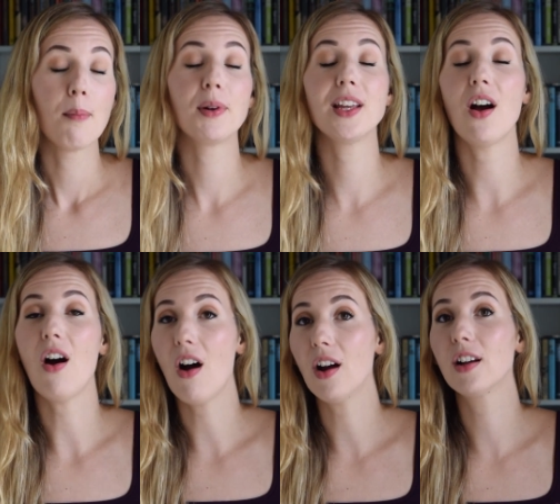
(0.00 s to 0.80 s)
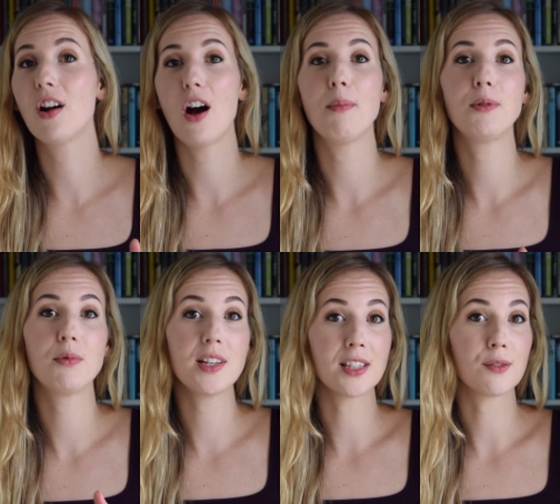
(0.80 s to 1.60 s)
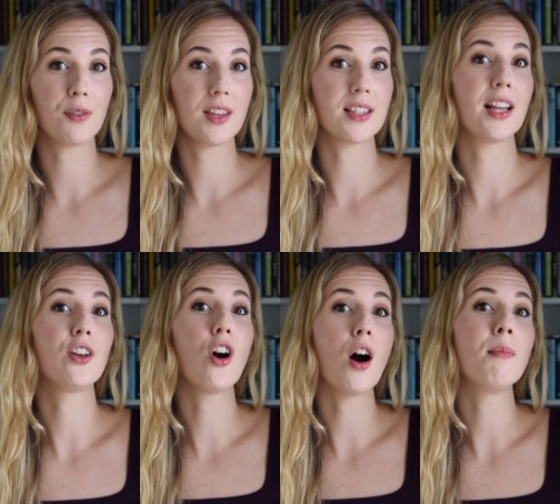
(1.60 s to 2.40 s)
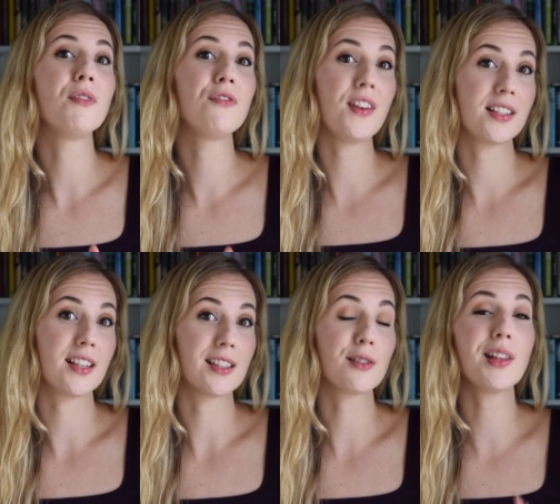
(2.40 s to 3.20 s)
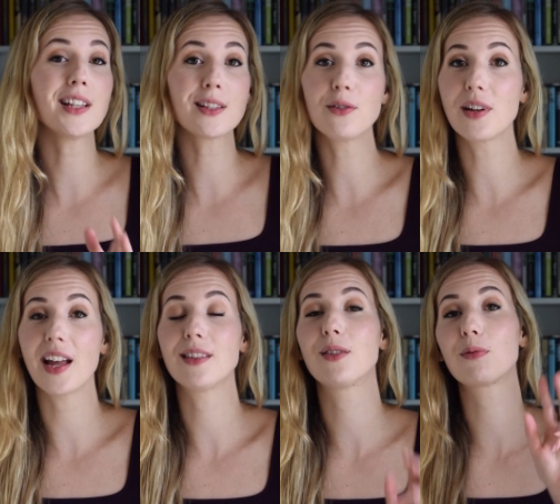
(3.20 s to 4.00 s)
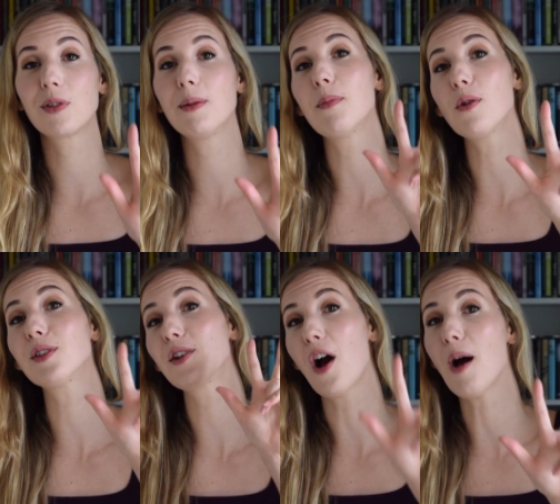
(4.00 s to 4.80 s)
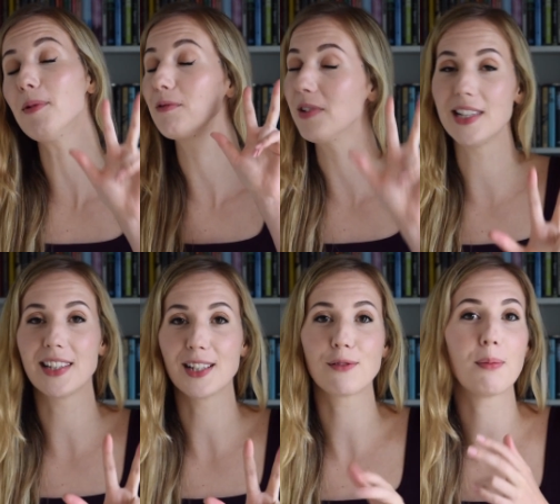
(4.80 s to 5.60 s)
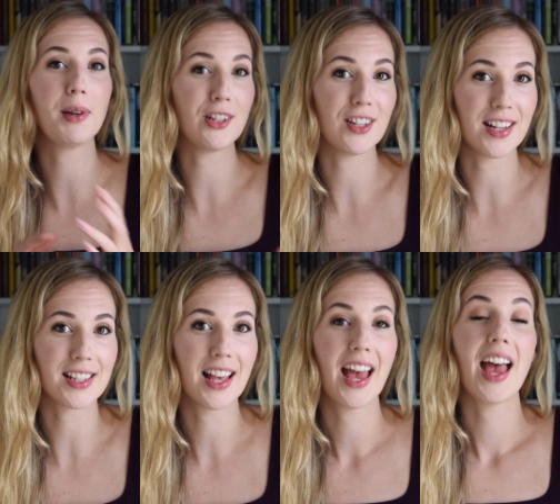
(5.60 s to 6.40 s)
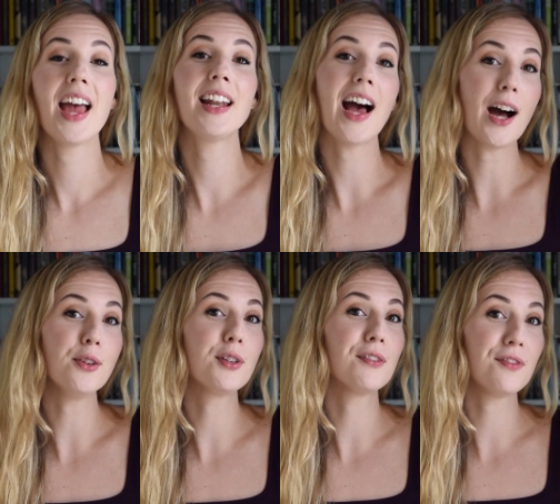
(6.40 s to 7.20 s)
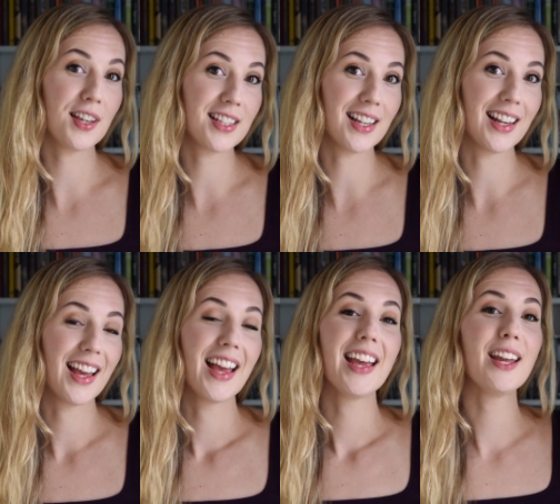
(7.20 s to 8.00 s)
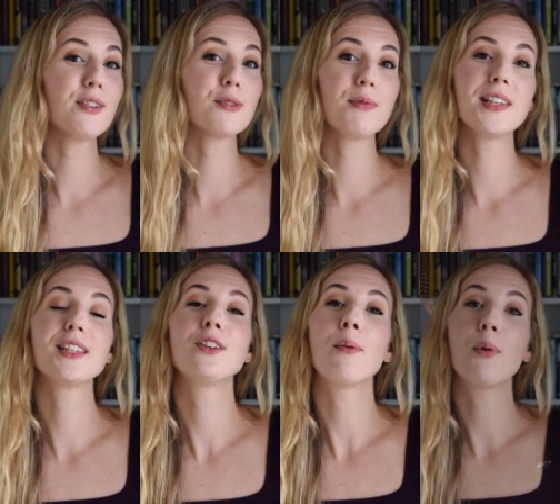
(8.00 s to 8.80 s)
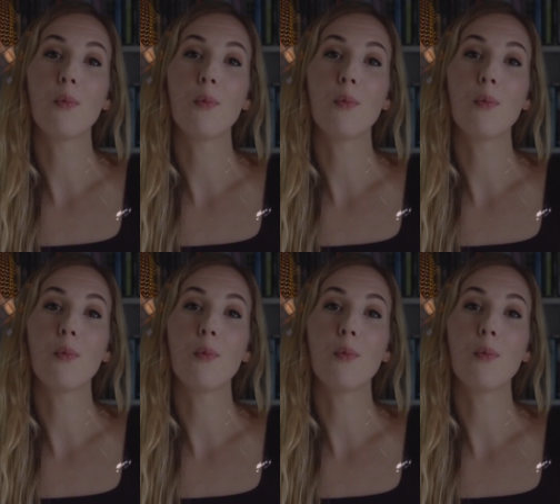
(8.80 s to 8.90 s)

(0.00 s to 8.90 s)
But there are common reasons for this and common fixes. So let's look at the 3 most common reasons for pitchiness and how you can fix it. Here's reason number